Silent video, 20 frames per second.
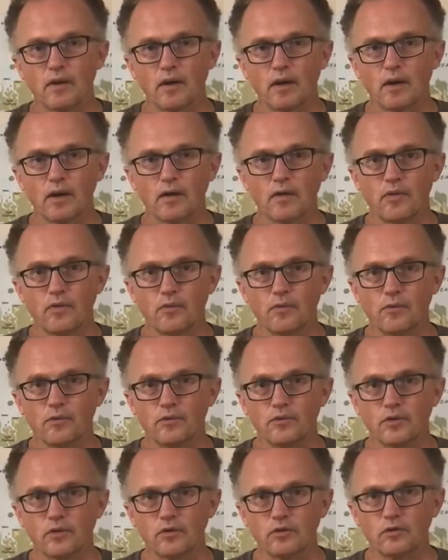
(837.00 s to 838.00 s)
Uh, the
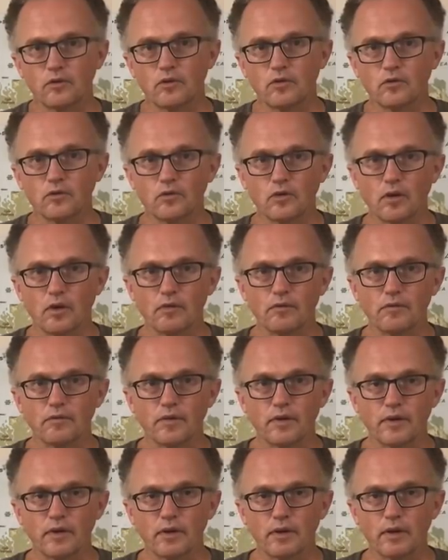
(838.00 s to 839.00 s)
resistance
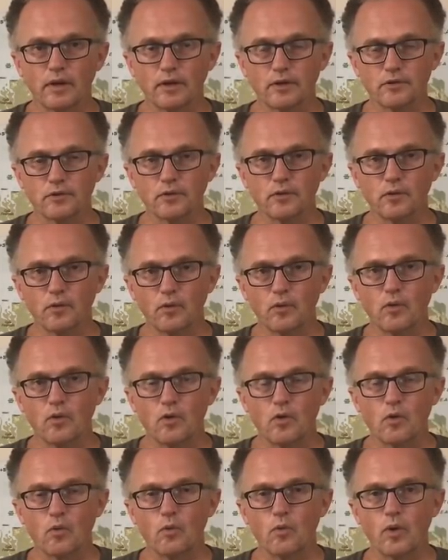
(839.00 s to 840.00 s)
of an electrical
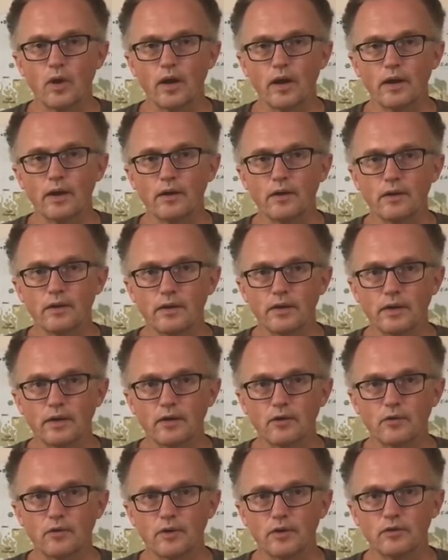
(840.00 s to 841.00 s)
wire
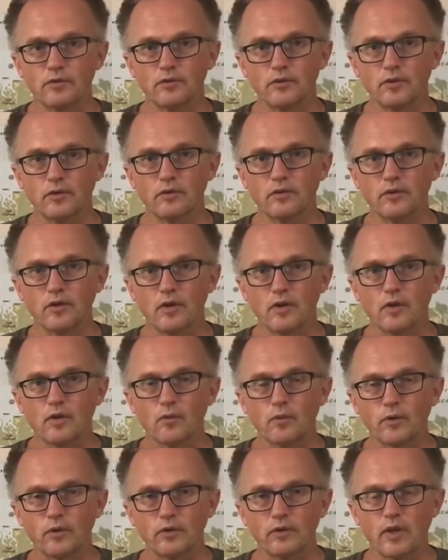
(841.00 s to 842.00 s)
increases
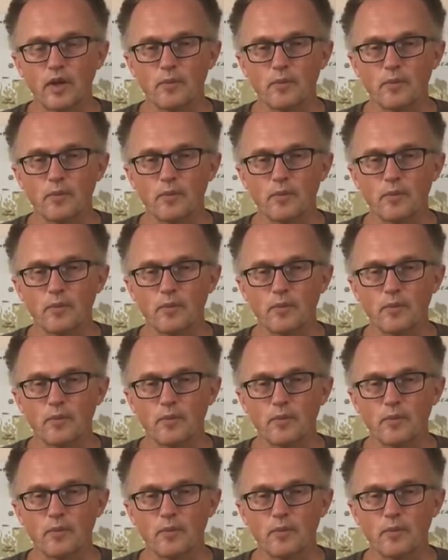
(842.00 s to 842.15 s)
with